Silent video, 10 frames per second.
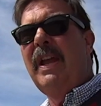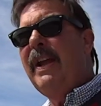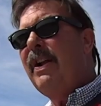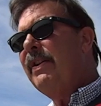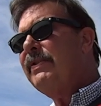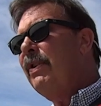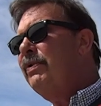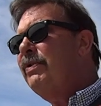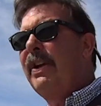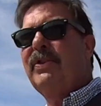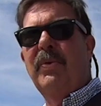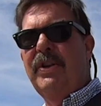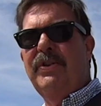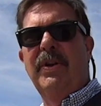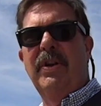and also like
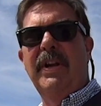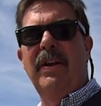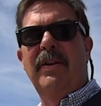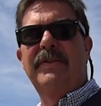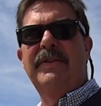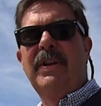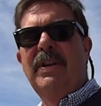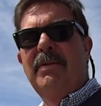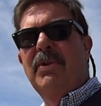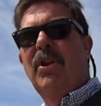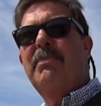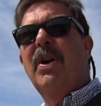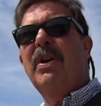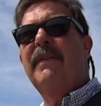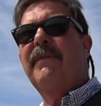twenty two hundred dollars below
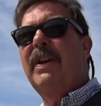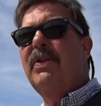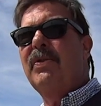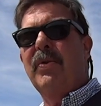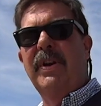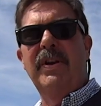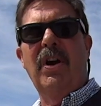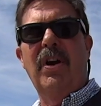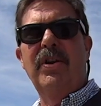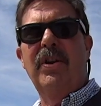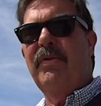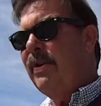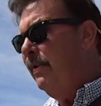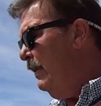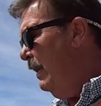market value according to Car
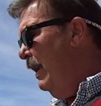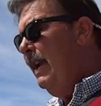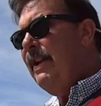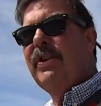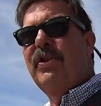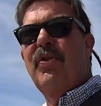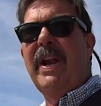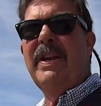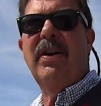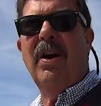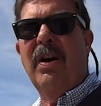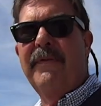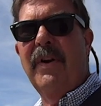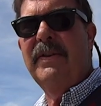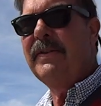Gurus. It's a great car,
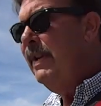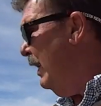folks.